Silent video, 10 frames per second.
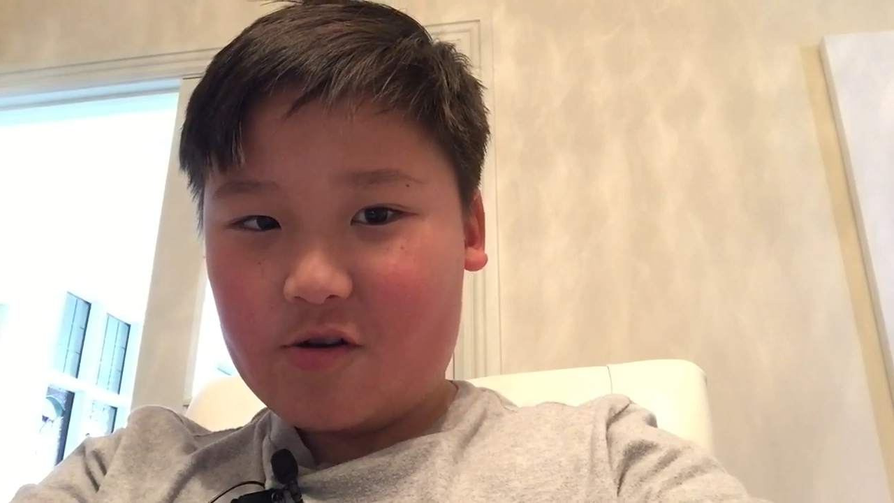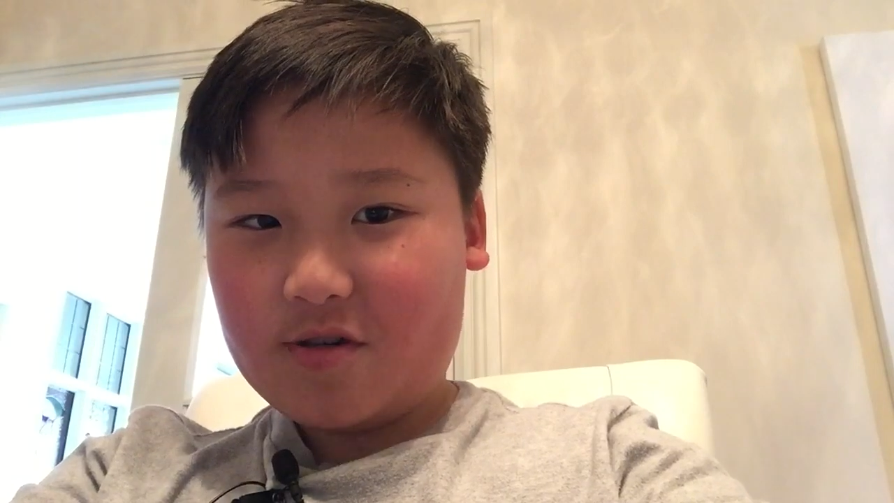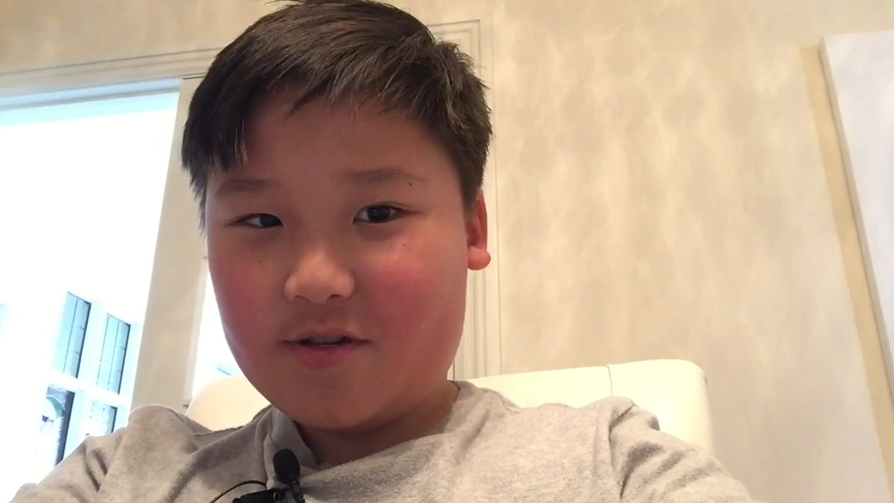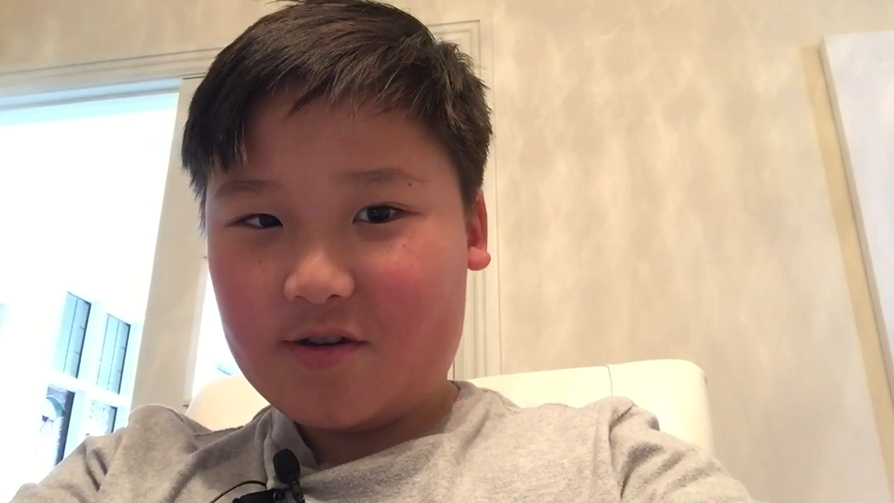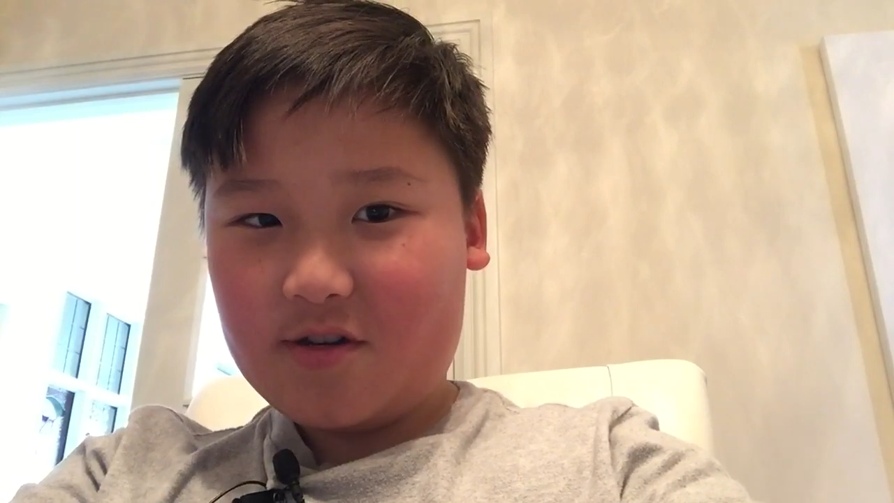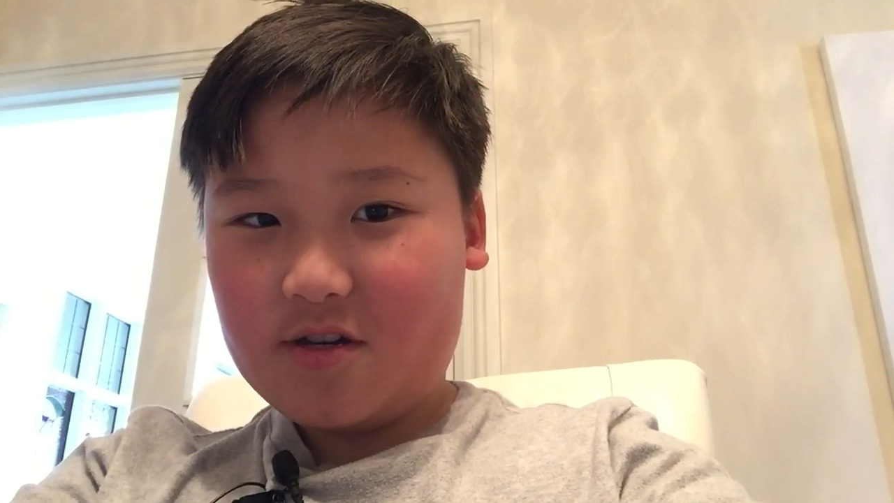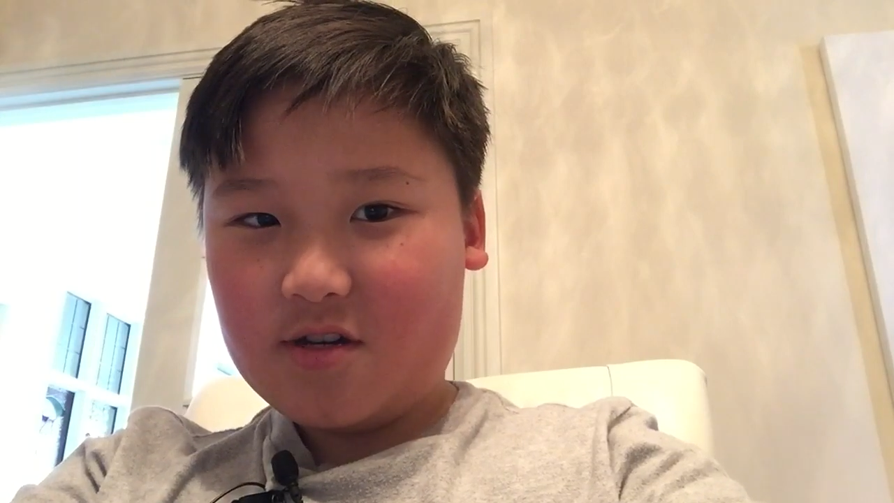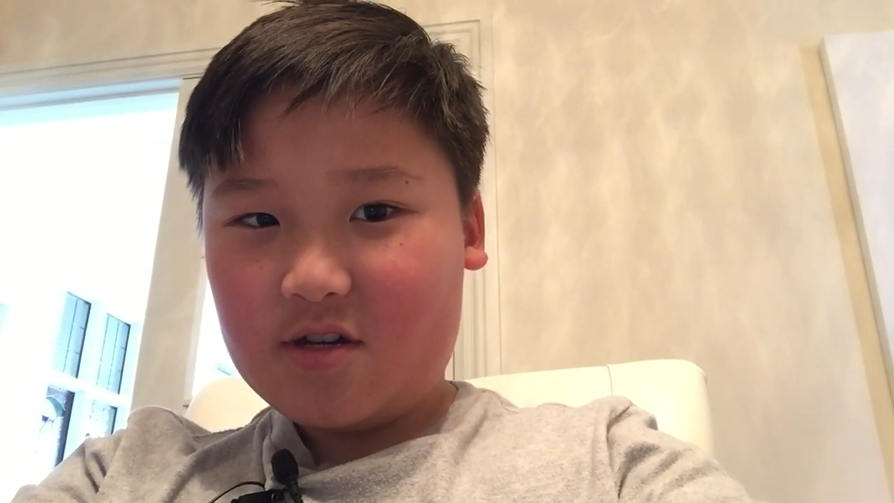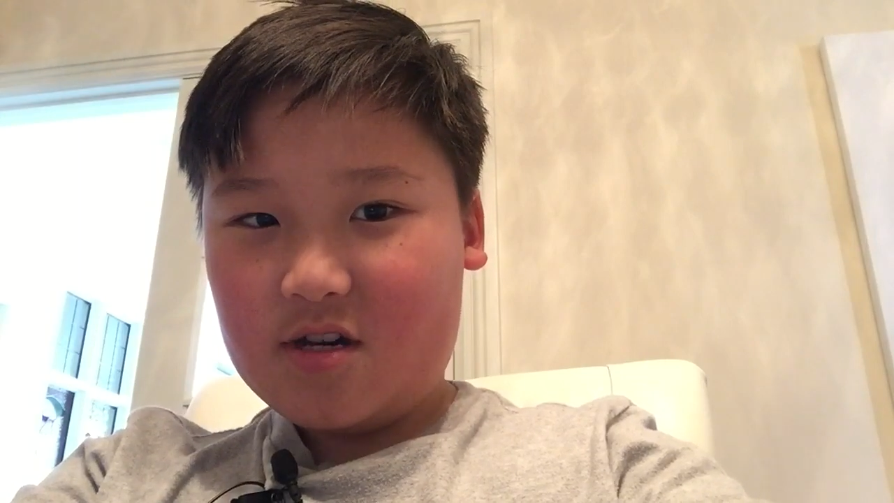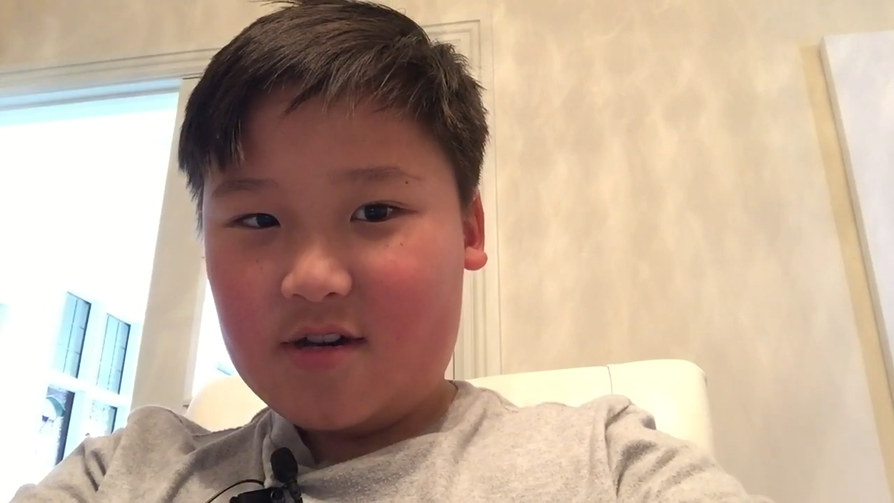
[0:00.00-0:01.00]
so
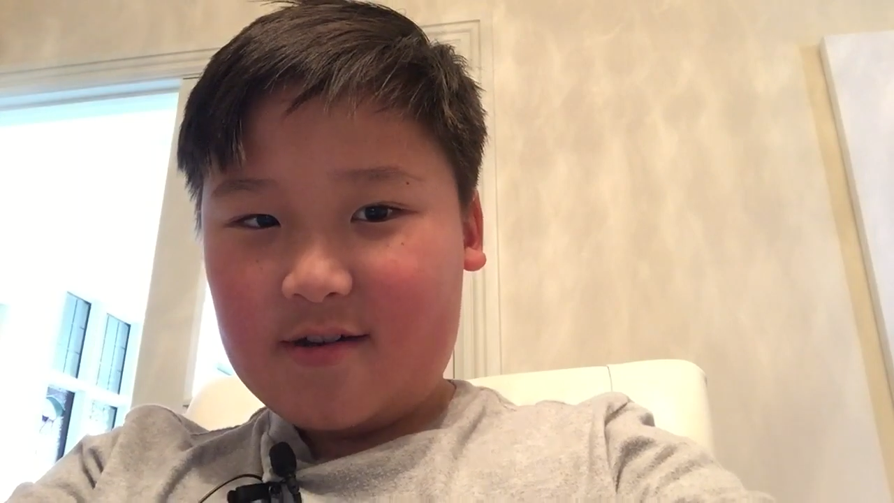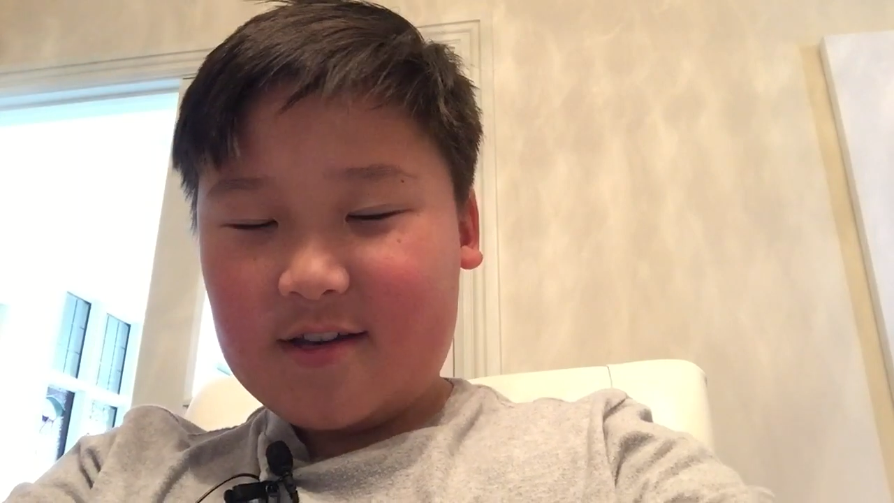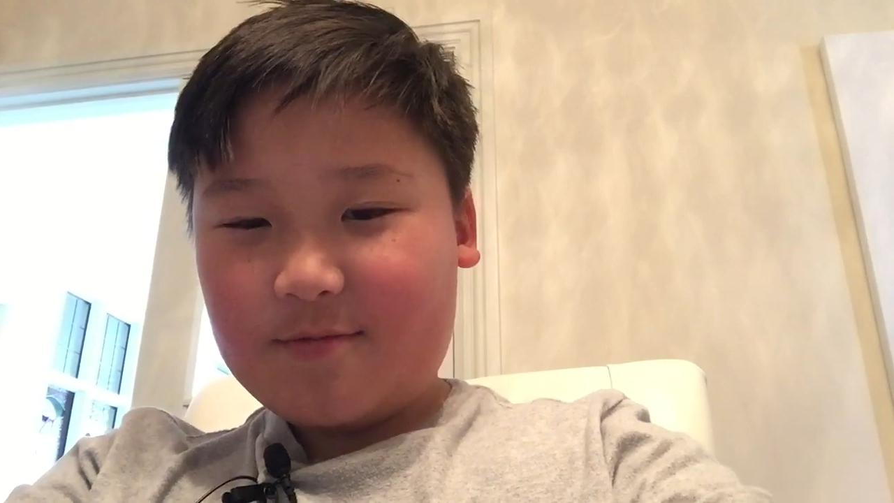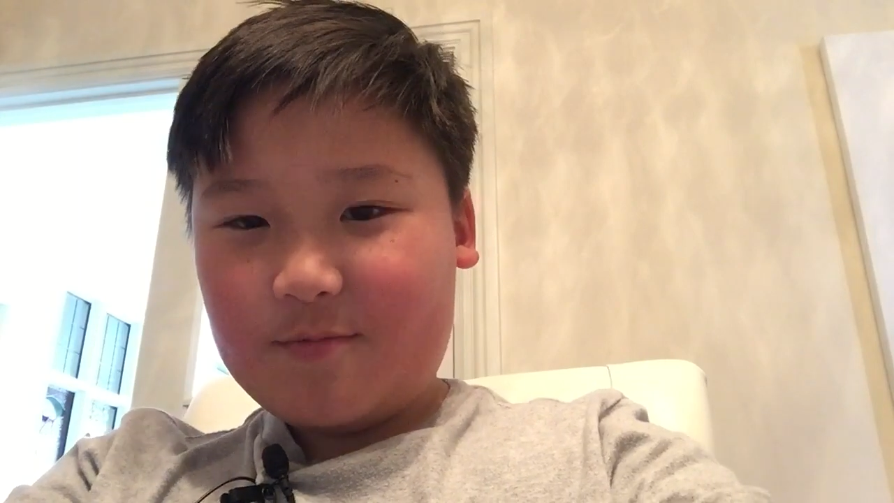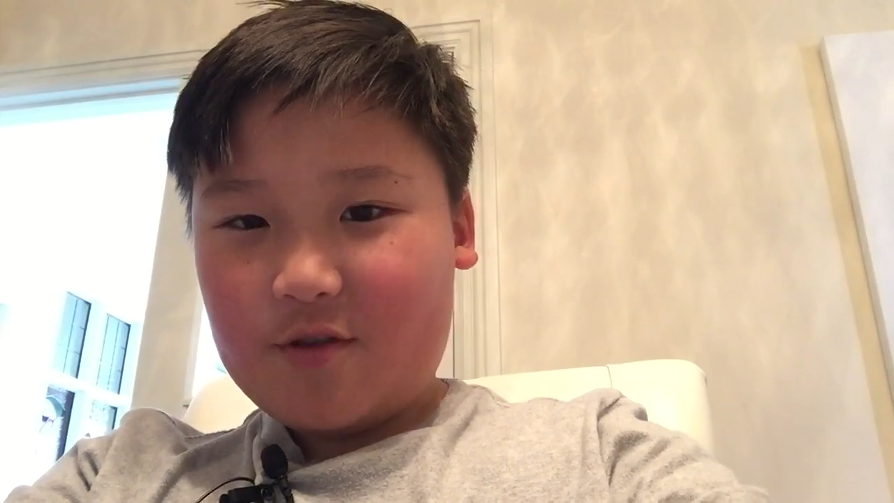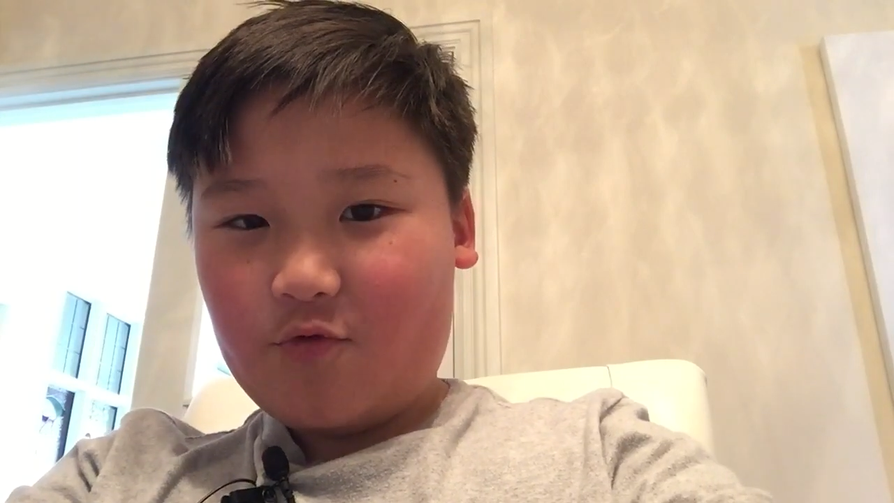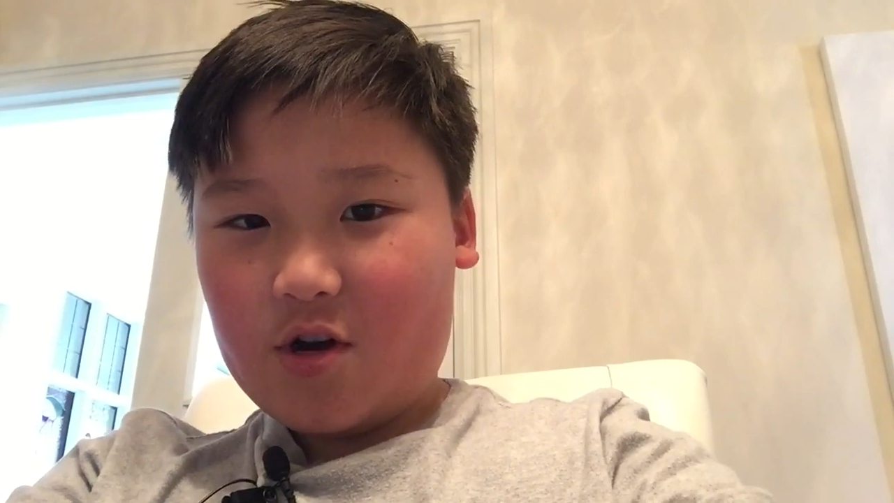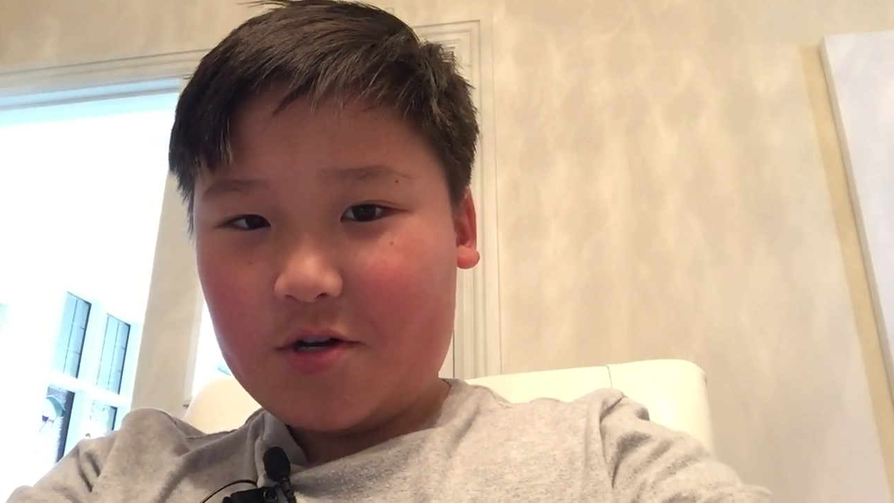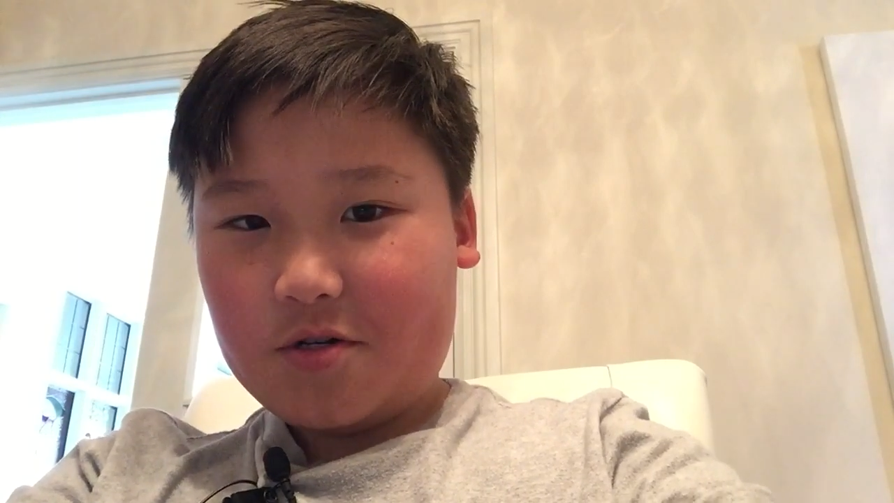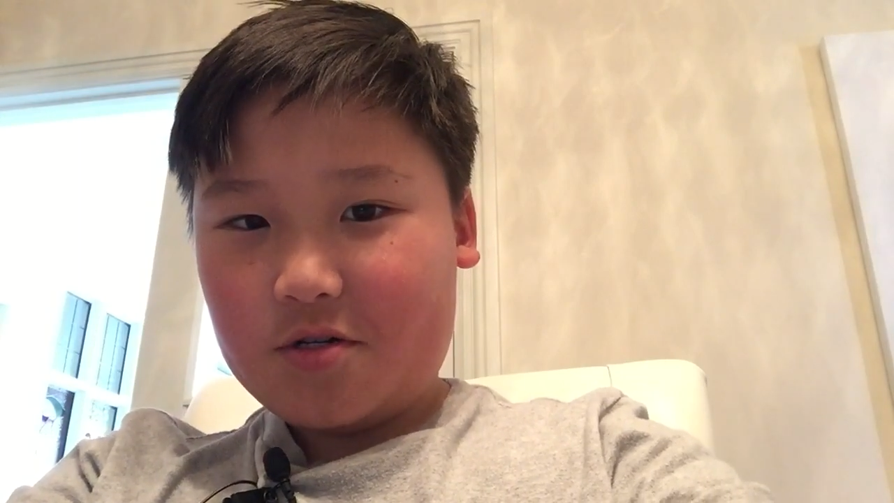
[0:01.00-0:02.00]
it's been a
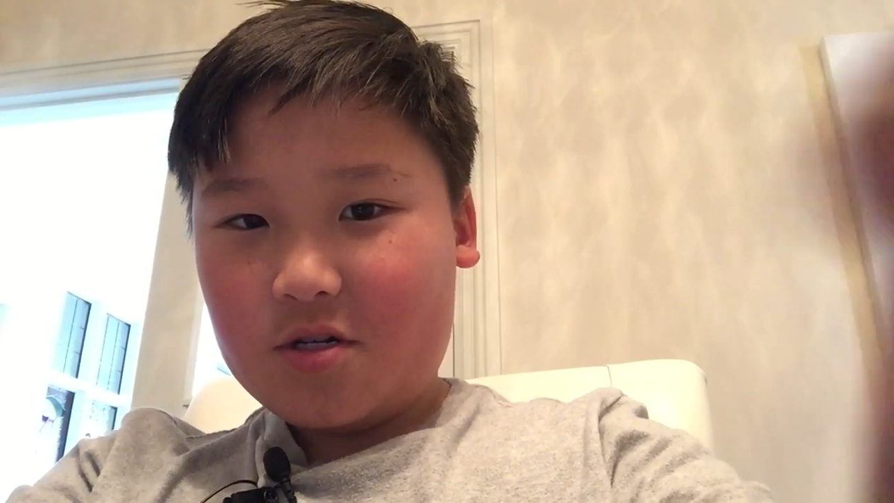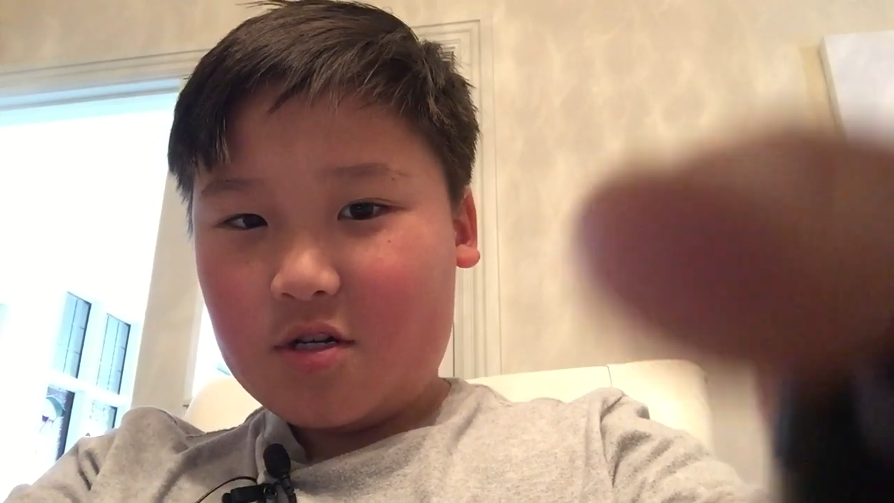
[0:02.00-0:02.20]
while.